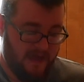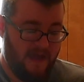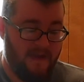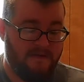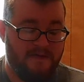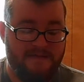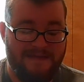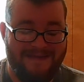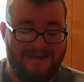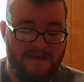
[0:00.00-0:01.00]
and it doesn't
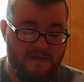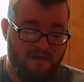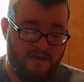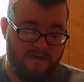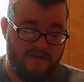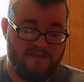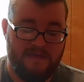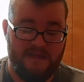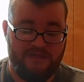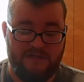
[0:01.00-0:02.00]
get nearly the
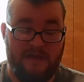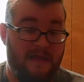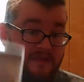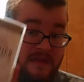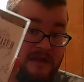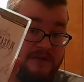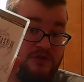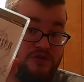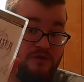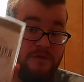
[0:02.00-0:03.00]
attention that I think it
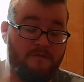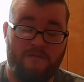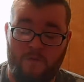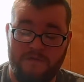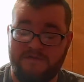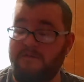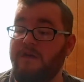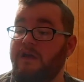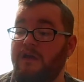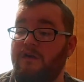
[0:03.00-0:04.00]
should. 4 is
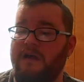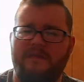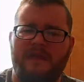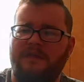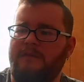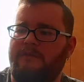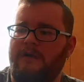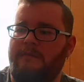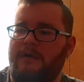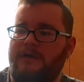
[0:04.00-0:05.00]
fucking great. Thank you
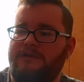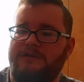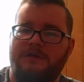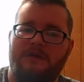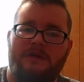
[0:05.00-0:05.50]
very much.